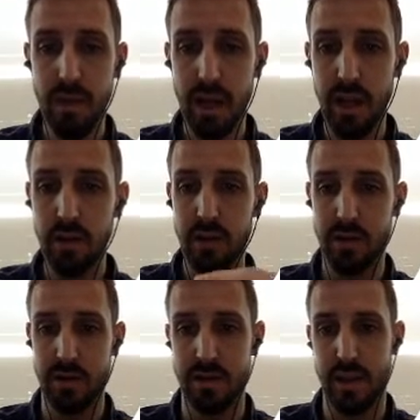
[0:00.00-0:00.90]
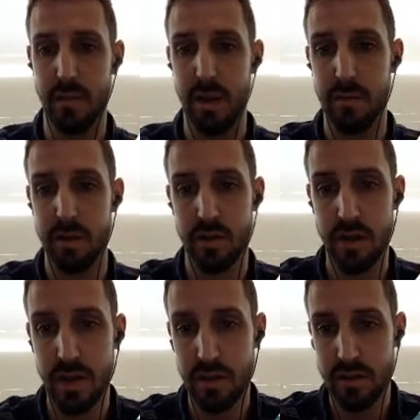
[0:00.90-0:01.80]
it'll use the same imagery
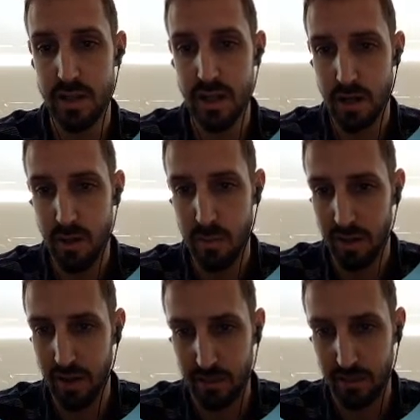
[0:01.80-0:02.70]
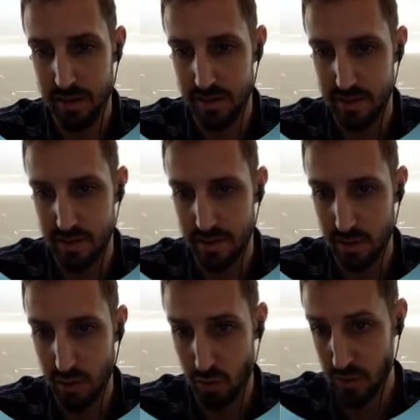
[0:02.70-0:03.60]
that you see here, but like, for instance, this
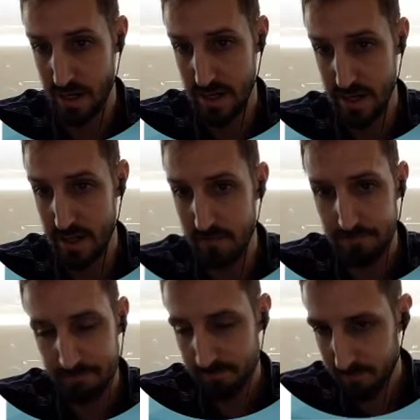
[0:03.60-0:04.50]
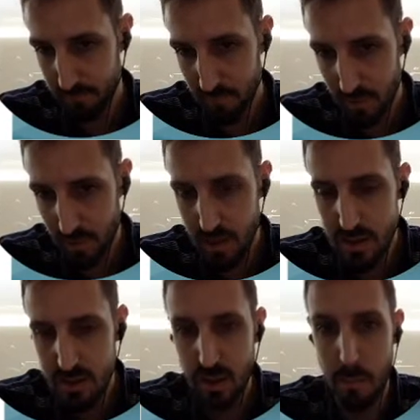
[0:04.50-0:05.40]
green
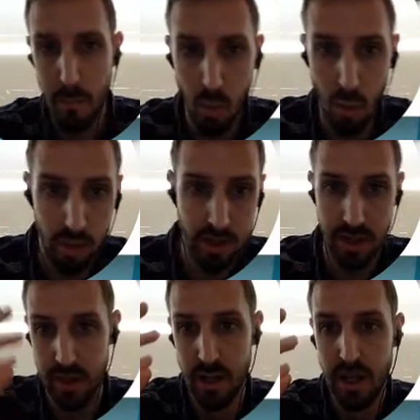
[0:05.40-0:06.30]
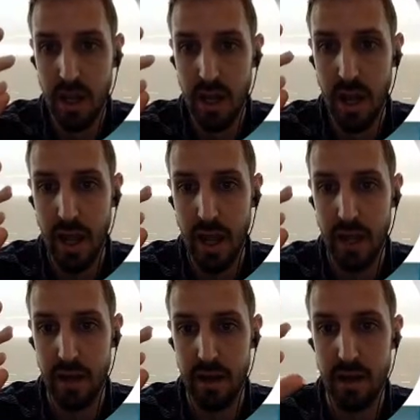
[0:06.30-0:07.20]
is going to port in
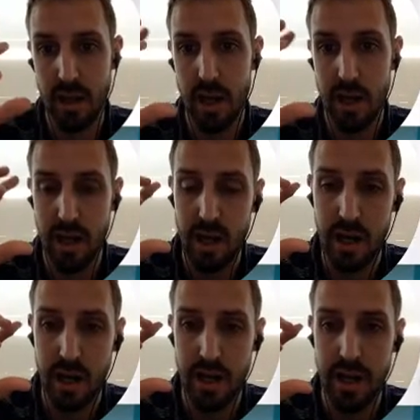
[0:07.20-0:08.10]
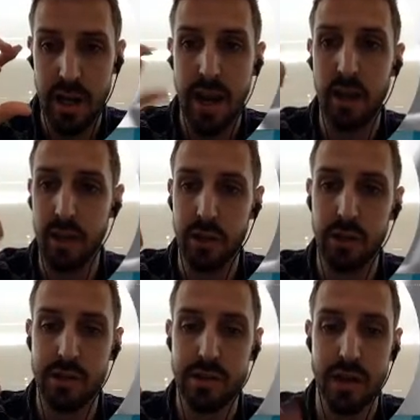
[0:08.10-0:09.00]
and inherit
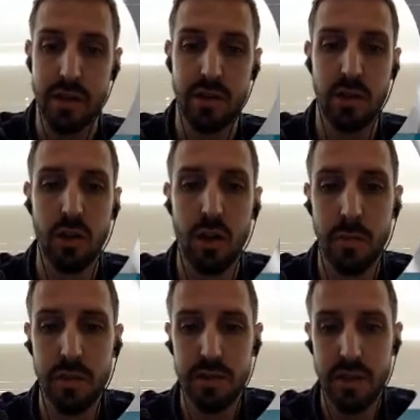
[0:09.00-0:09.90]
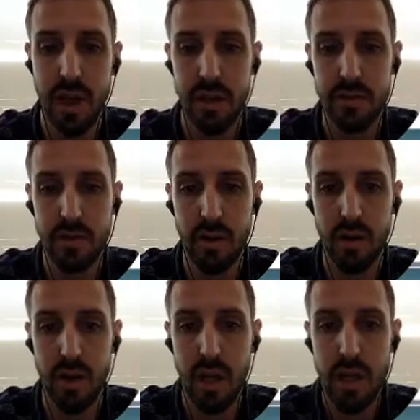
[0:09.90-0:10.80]
your site's global styles.
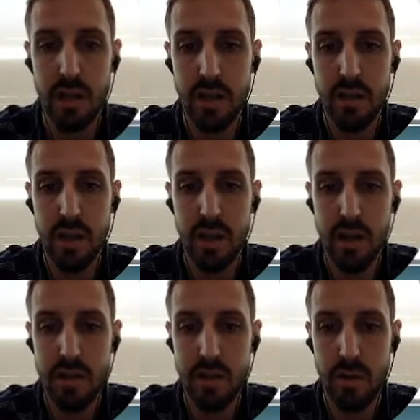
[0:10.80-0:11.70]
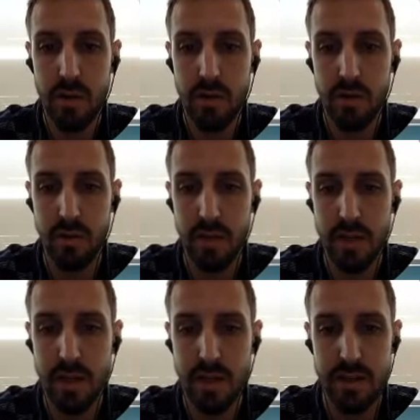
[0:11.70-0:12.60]
So you can kind of sort through
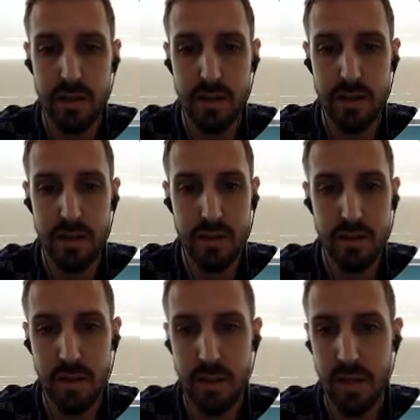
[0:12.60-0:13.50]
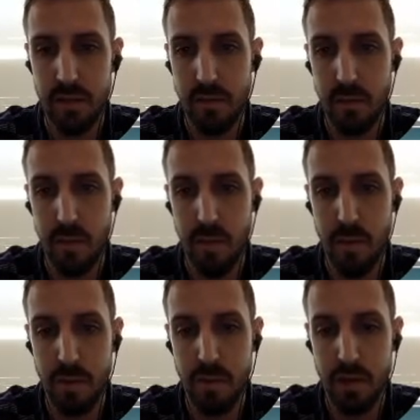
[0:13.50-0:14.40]
these, and there's going to be
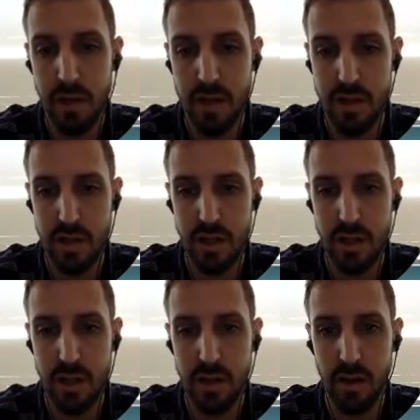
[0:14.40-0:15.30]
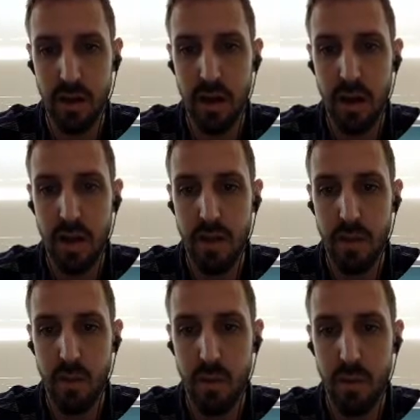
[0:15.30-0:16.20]
probably a lot of junk in here
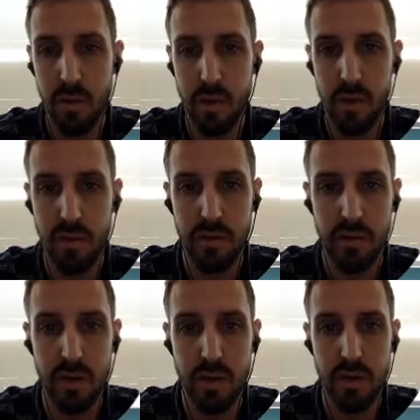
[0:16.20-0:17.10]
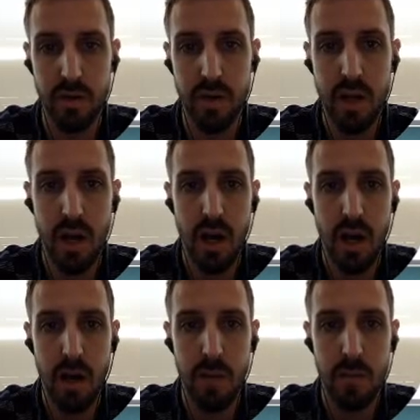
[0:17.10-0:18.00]
that won't be relevant for you.
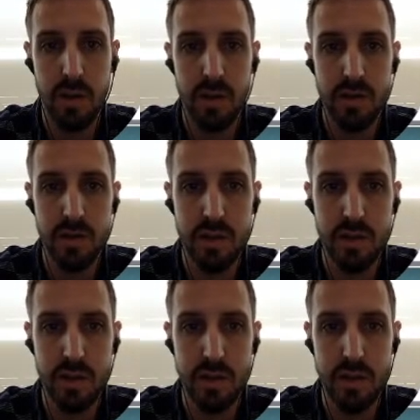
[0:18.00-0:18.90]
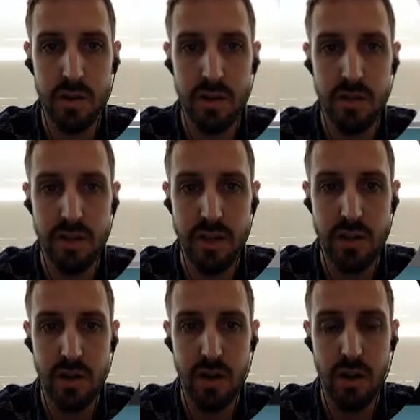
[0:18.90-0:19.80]
You can also use this search
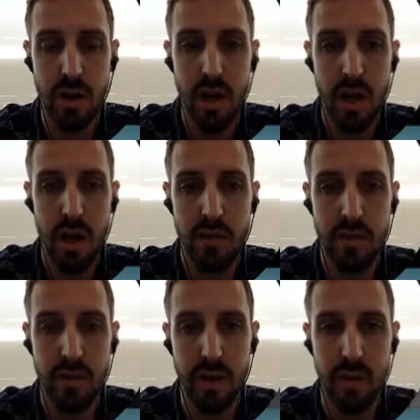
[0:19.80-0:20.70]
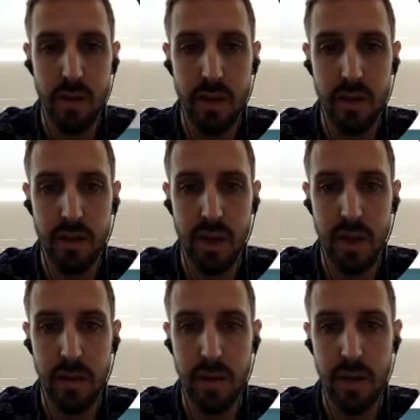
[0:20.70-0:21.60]
feature if you find one that you
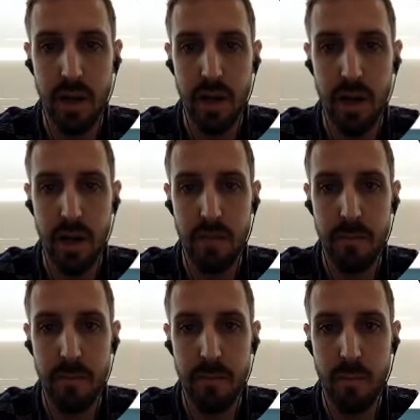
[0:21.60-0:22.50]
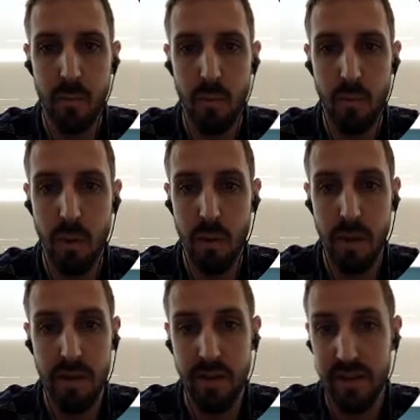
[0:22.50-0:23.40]
like, but one of
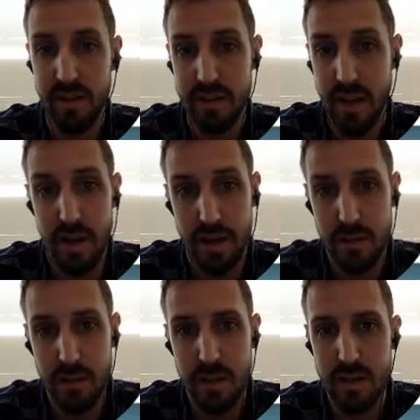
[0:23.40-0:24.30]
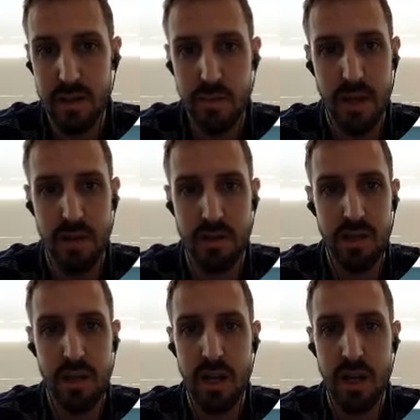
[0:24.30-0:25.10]
my favorites, I actually made this page.